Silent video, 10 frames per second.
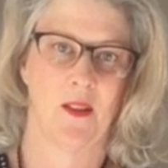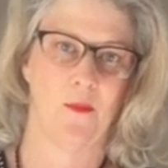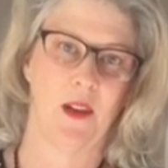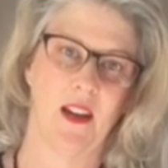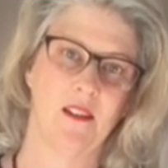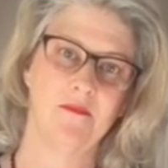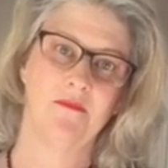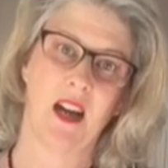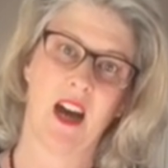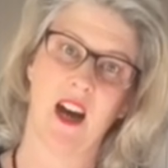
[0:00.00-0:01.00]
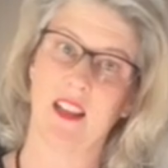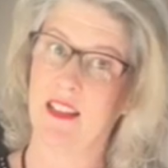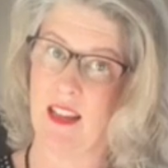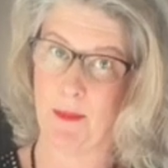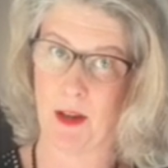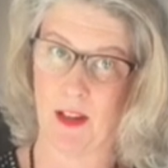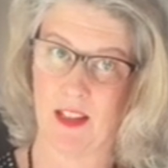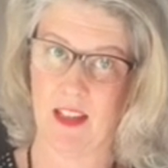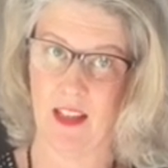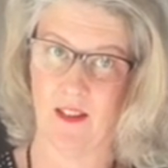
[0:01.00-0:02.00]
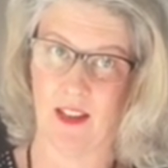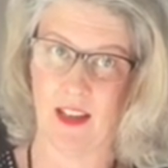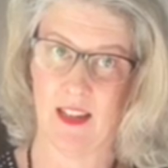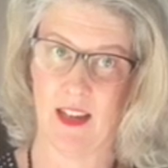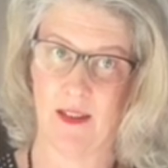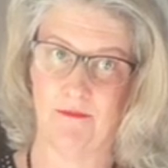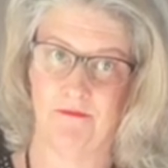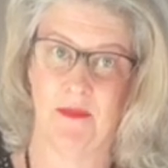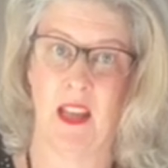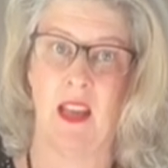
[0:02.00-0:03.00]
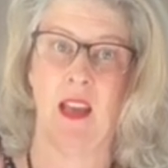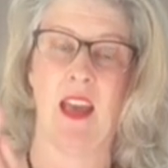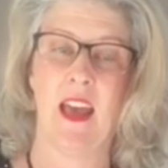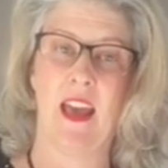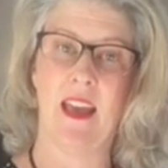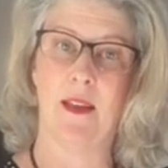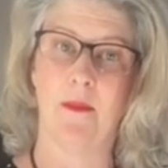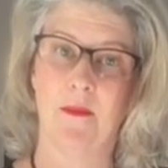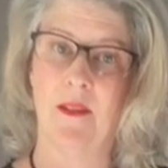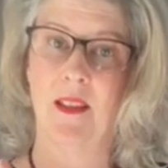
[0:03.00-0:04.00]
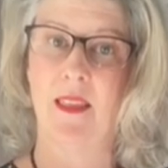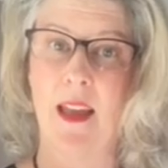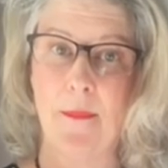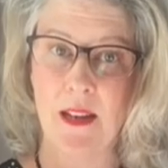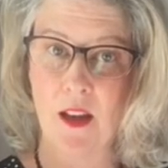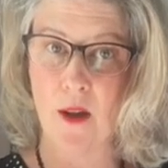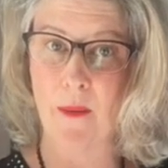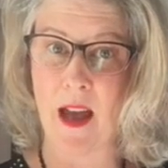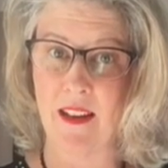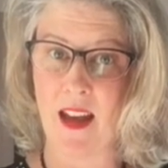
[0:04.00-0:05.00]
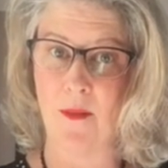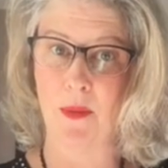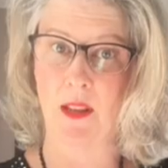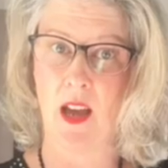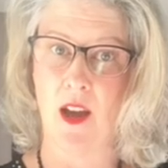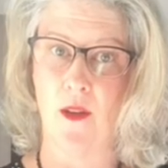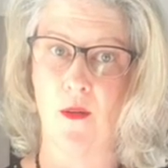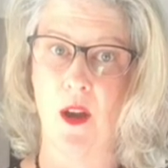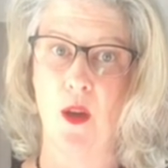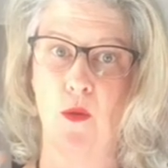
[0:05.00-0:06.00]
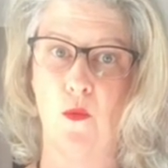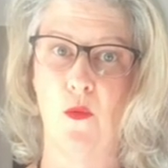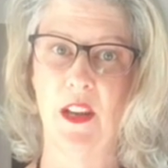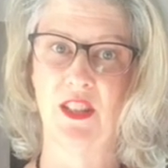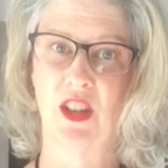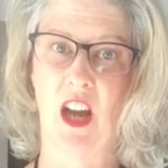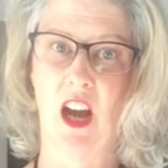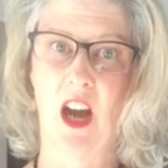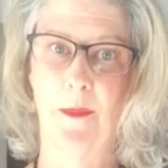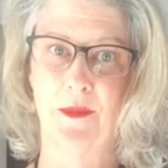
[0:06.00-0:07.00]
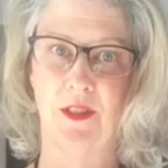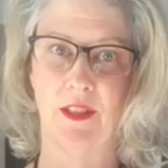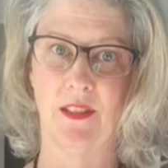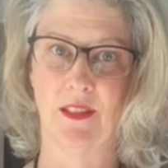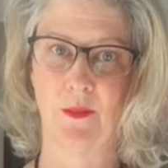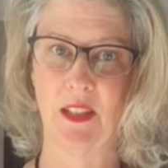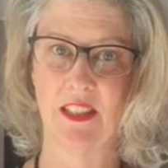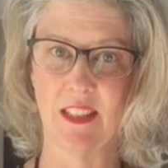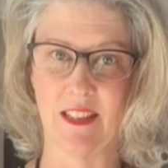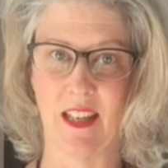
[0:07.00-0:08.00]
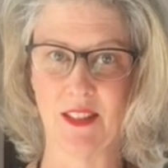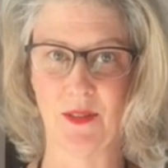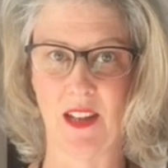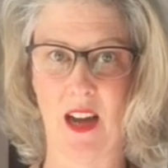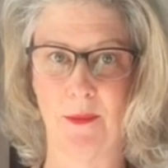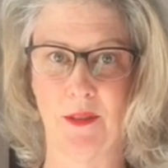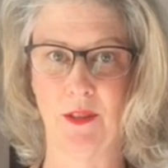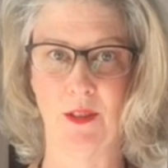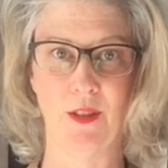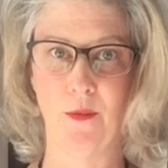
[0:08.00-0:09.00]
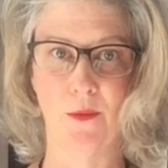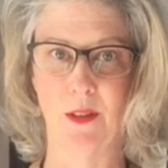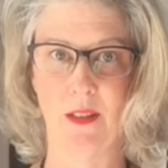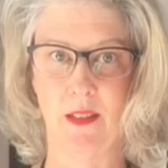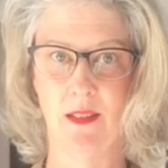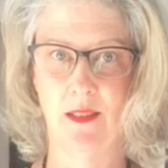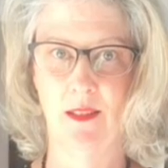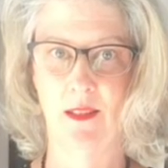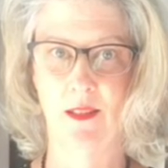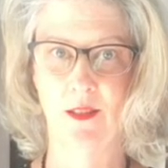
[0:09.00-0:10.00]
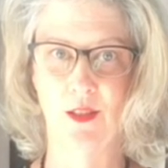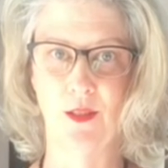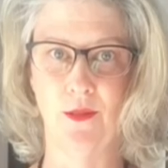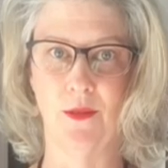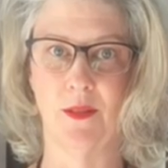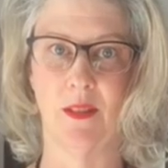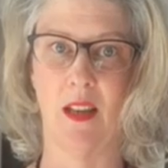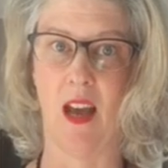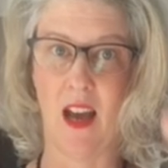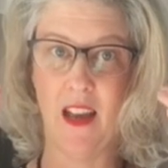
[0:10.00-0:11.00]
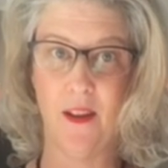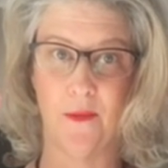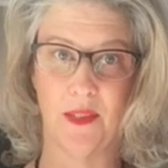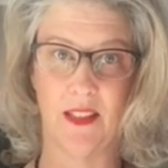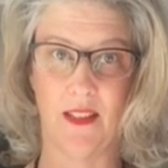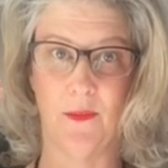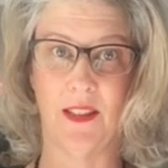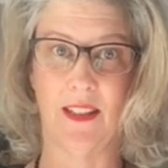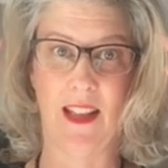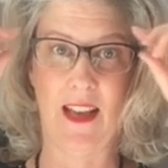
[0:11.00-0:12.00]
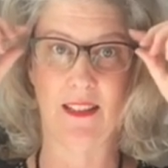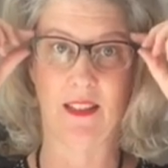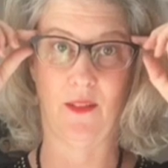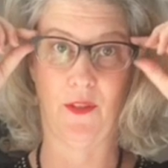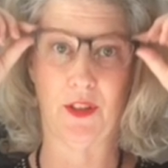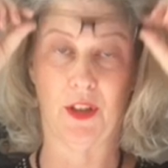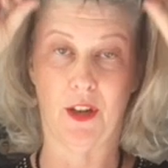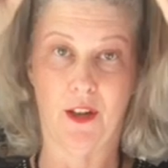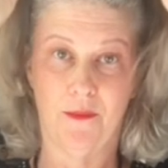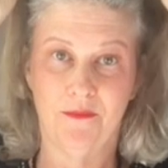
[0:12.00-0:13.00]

Well, holiday party, here I come. Hey, let me know down below which accessory options you would choose. I know I'm sticking with the glasses for sure.